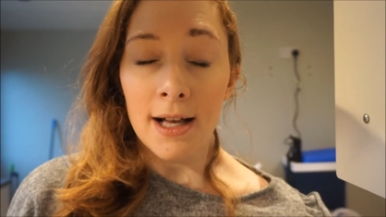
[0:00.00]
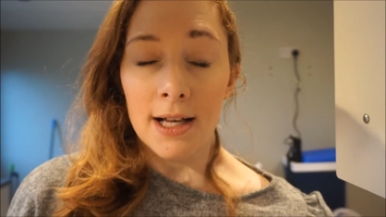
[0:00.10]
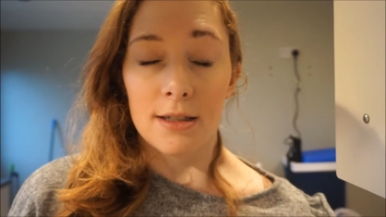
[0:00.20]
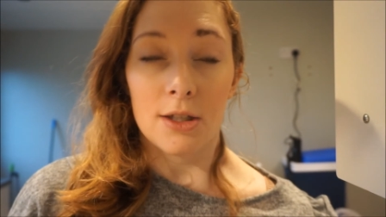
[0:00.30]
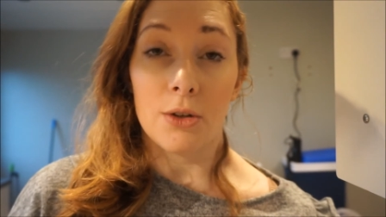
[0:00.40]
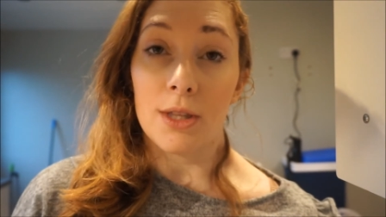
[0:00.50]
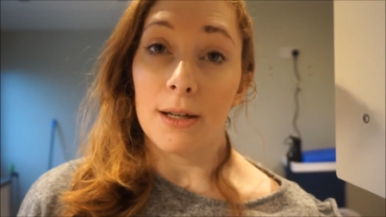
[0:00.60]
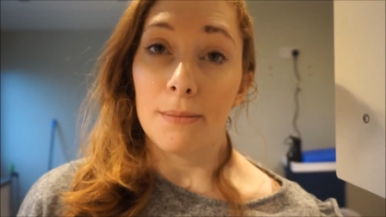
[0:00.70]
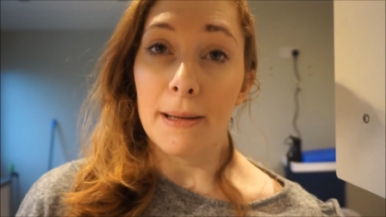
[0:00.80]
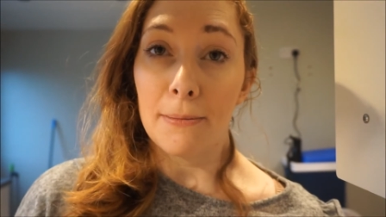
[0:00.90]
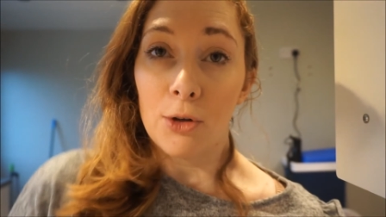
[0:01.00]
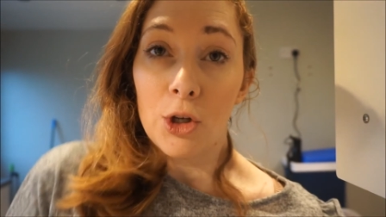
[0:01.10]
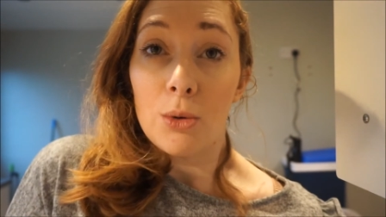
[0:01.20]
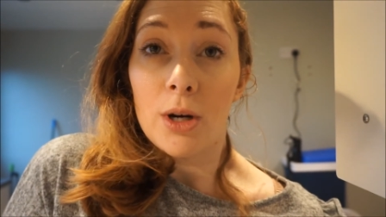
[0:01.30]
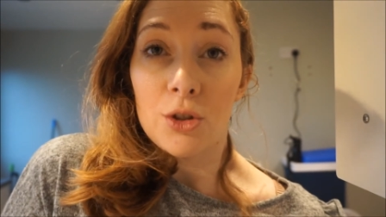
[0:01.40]
so that people
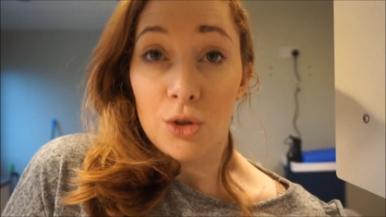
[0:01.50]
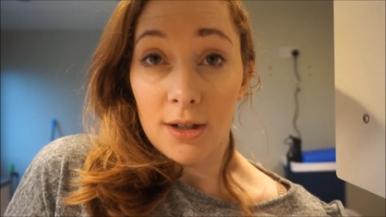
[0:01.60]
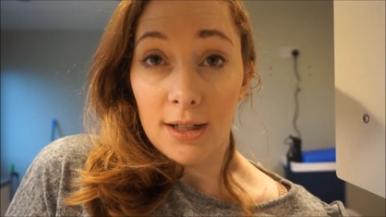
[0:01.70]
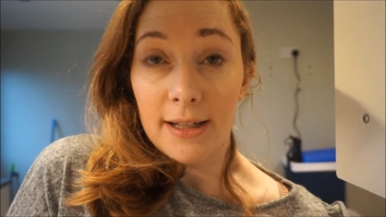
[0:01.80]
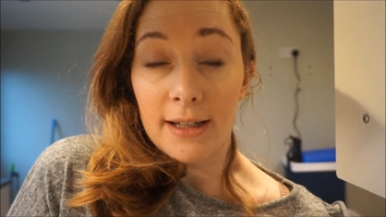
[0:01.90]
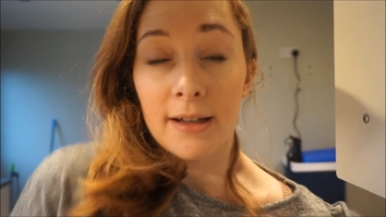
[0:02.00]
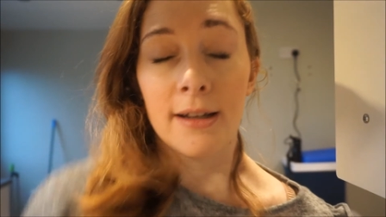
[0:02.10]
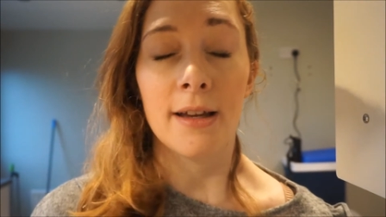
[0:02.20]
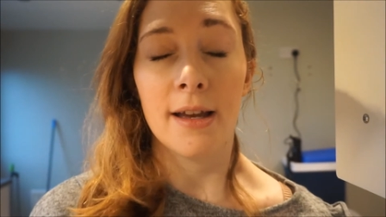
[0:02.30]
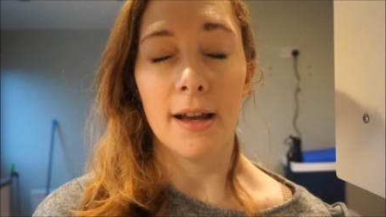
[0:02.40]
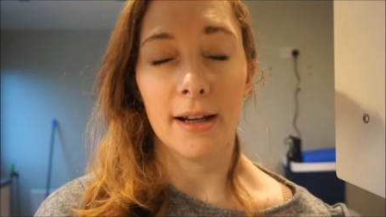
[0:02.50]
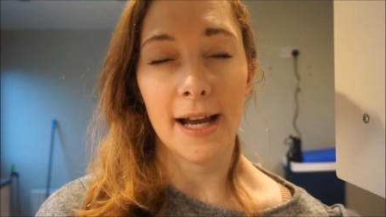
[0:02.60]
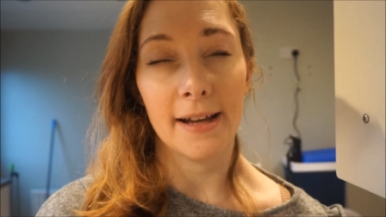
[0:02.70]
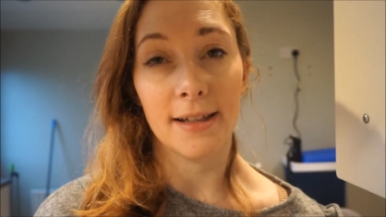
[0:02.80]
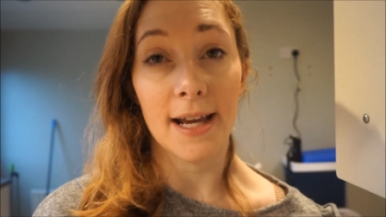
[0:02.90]
who are struggling
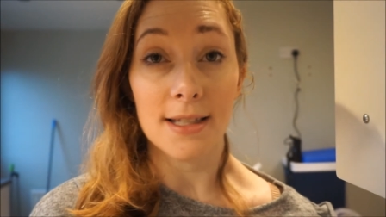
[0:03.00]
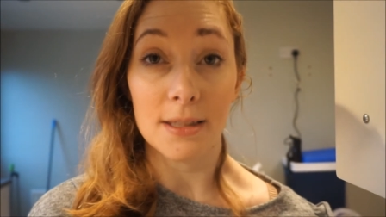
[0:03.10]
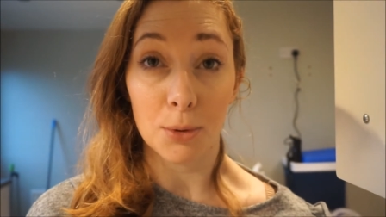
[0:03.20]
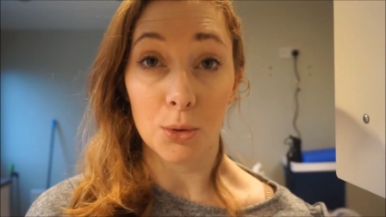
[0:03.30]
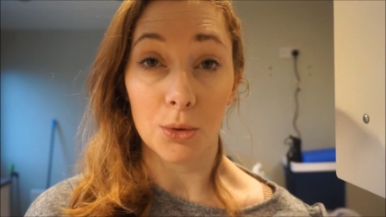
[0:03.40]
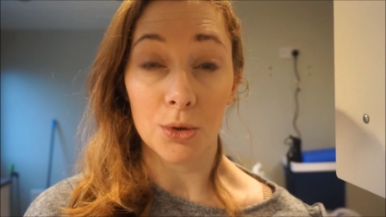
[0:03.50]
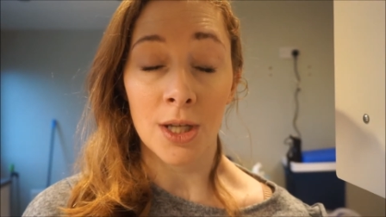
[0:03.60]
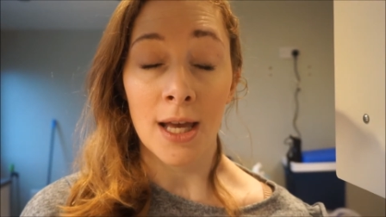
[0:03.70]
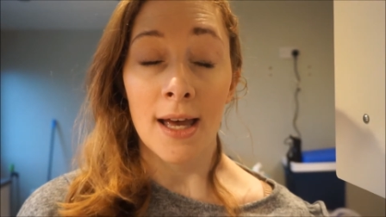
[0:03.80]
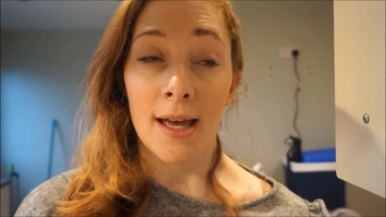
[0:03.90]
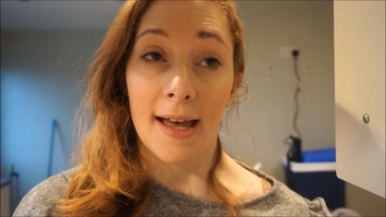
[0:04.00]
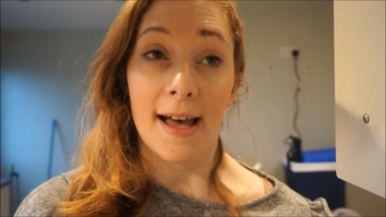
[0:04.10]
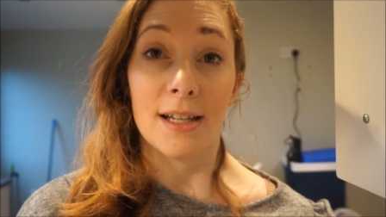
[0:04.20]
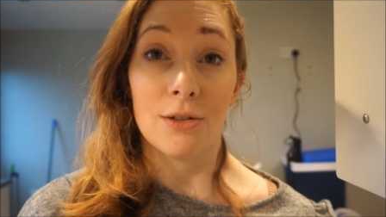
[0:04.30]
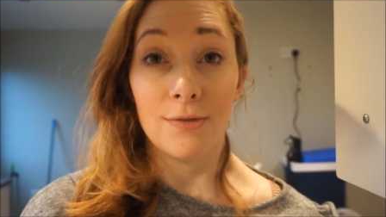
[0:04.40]
can get support
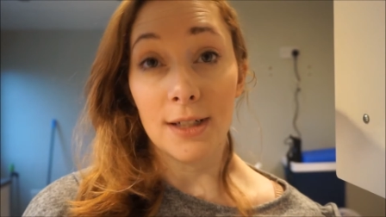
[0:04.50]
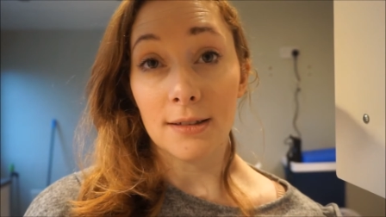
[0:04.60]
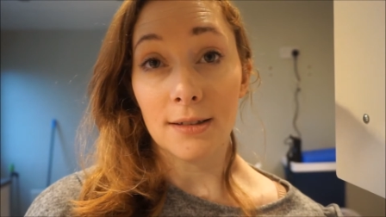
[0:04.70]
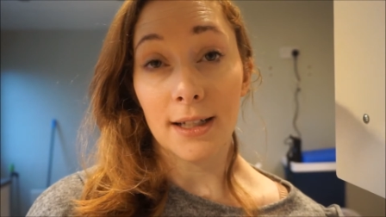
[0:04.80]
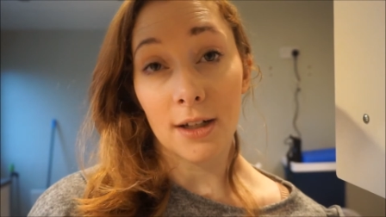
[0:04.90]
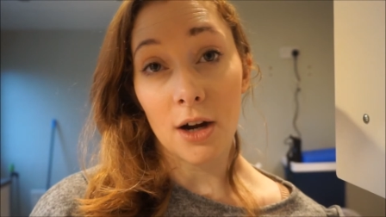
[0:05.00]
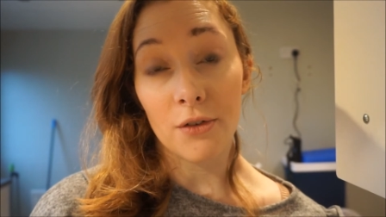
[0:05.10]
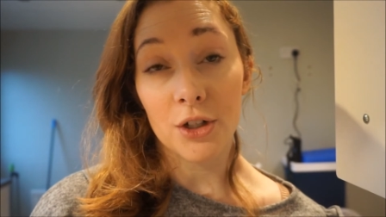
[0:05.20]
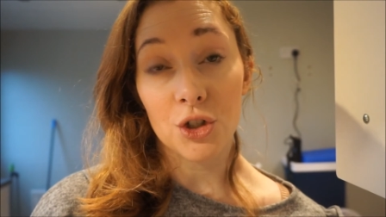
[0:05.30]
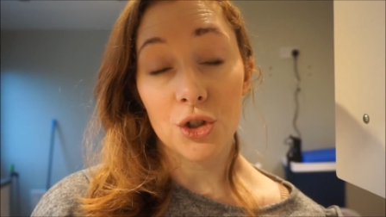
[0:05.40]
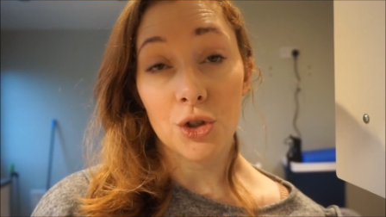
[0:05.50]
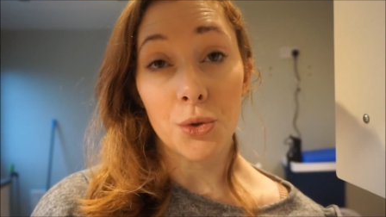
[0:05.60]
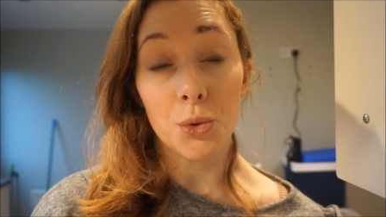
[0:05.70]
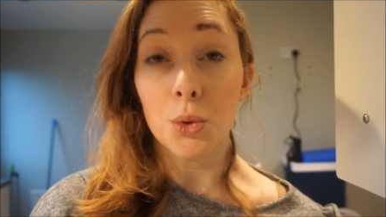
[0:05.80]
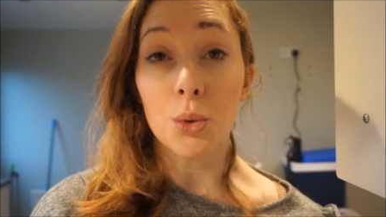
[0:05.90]
and feel encouraged
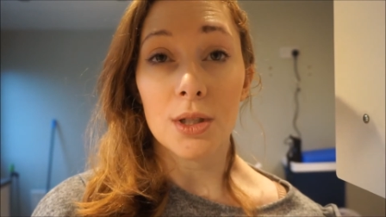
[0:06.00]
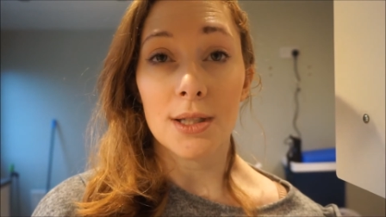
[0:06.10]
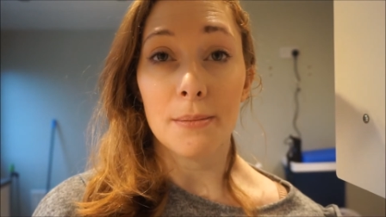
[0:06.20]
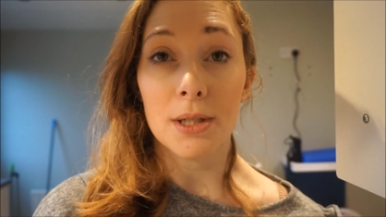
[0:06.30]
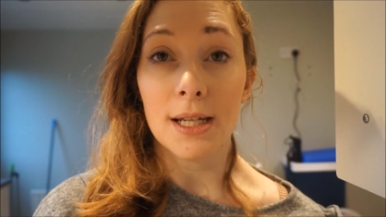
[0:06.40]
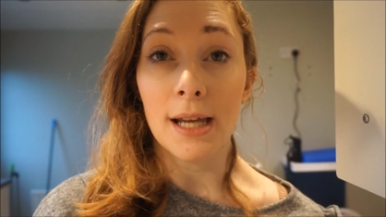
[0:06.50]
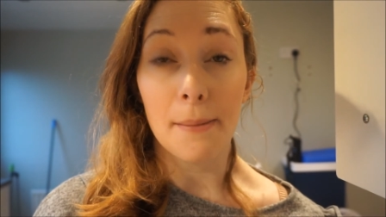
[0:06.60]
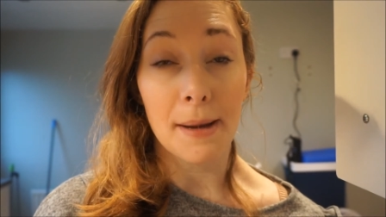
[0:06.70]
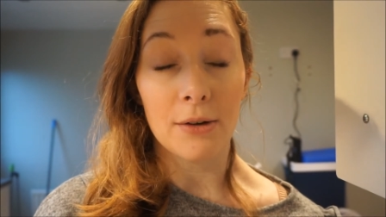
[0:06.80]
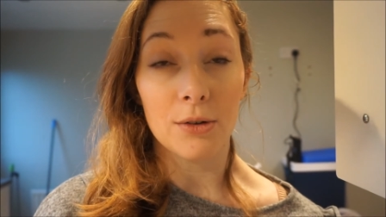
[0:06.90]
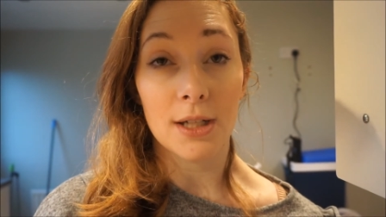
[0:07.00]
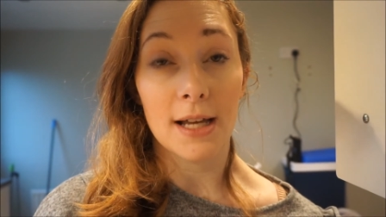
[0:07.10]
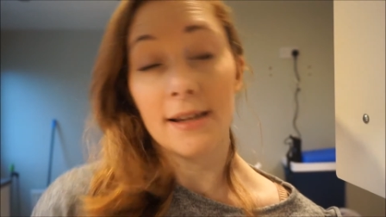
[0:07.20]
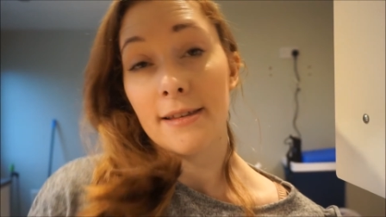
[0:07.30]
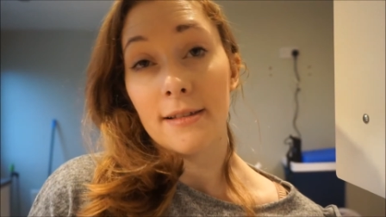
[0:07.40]
to talk to somebody about
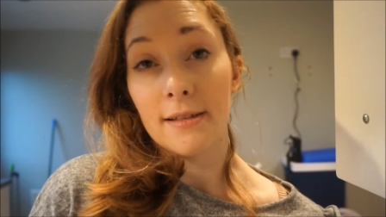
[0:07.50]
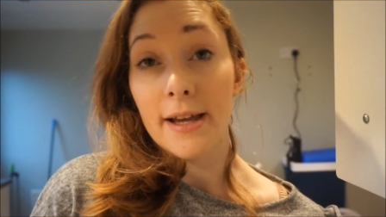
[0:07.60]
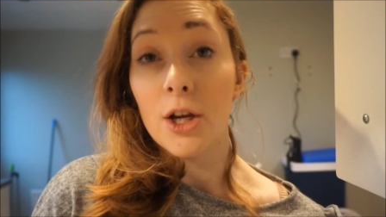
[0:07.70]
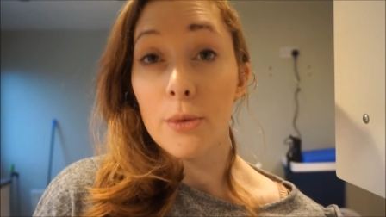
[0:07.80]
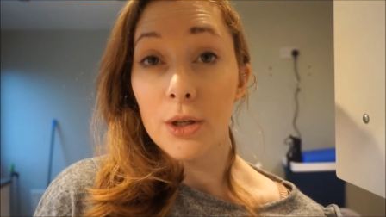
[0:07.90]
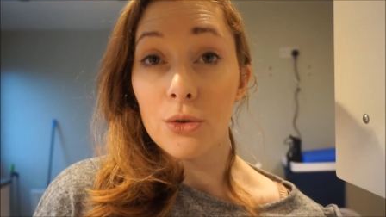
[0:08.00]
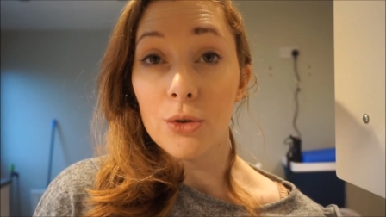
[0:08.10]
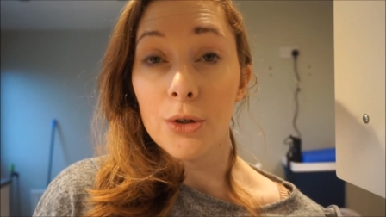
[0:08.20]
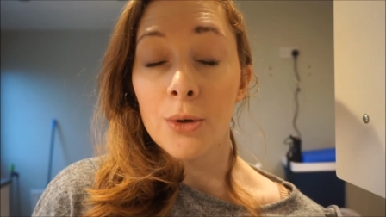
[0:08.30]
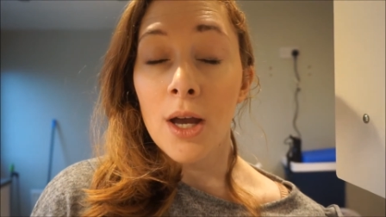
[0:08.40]
anything that they're going through.